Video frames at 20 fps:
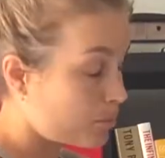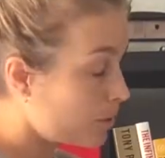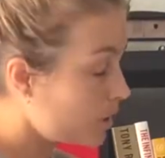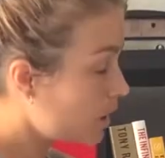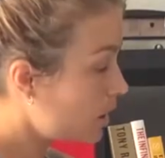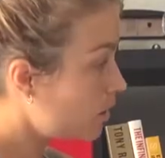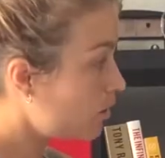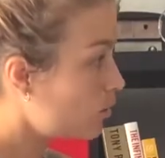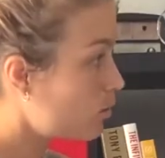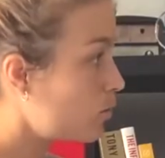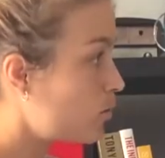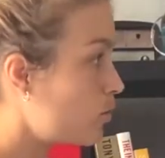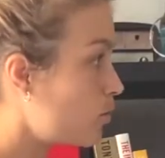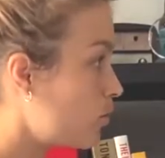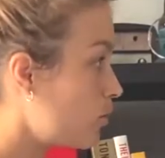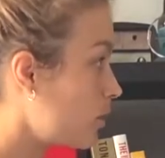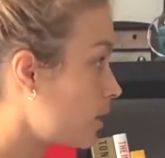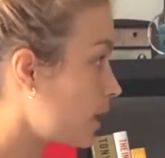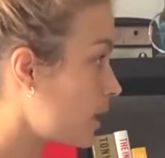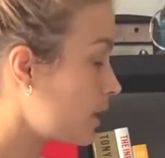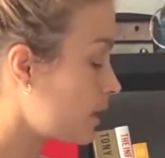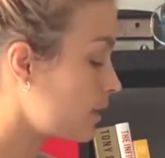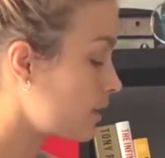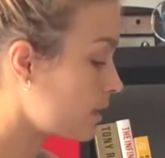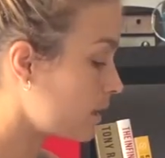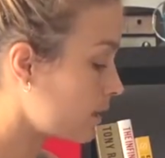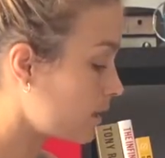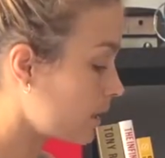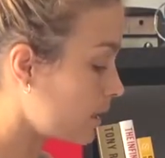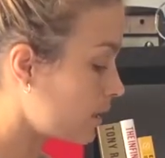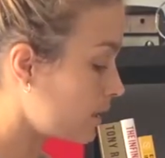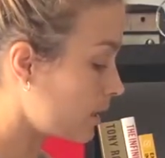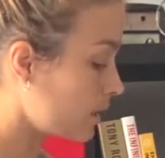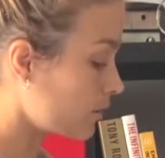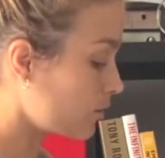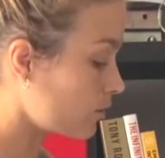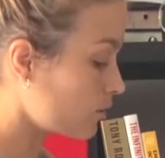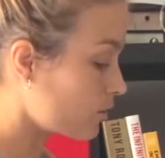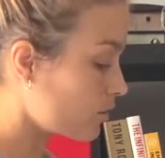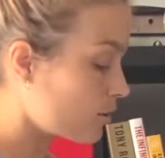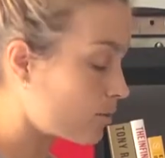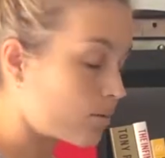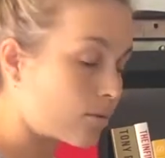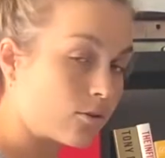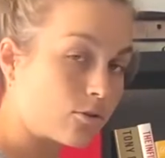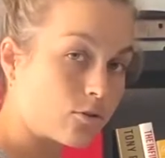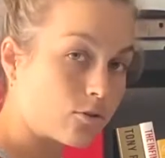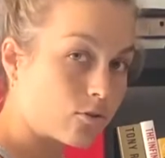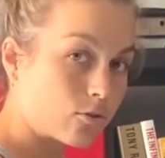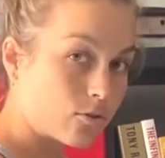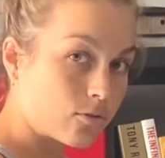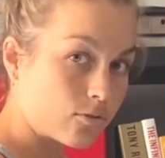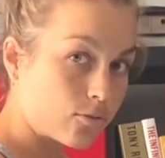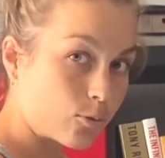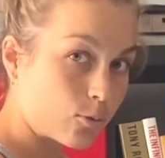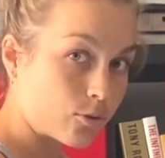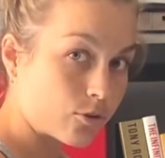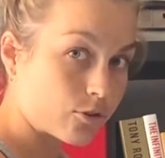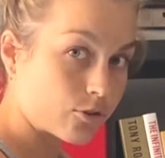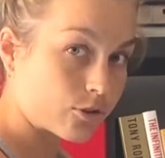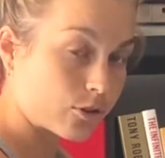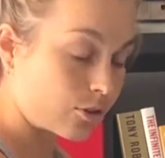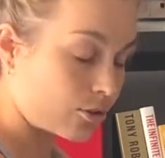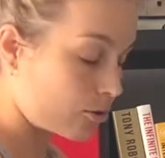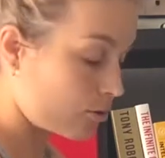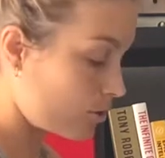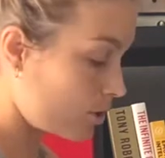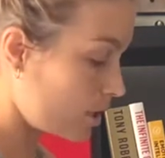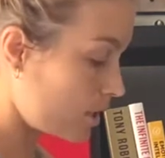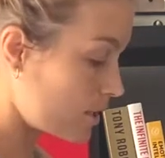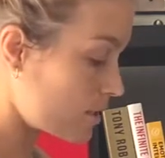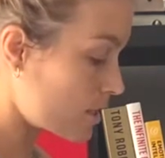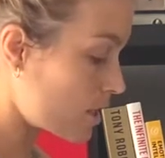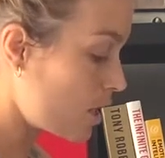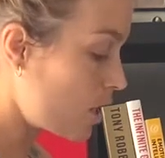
pillow or anything like that, because I want you to focus on your knees.